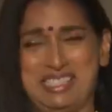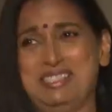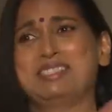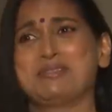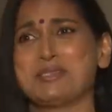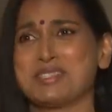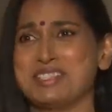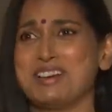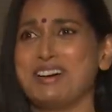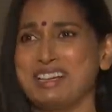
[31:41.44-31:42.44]
I don't, want to
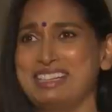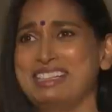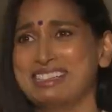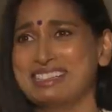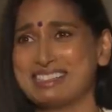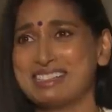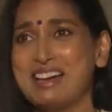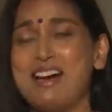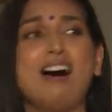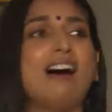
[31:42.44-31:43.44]
lie.
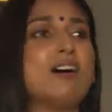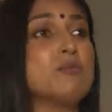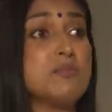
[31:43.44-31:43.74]
Uh,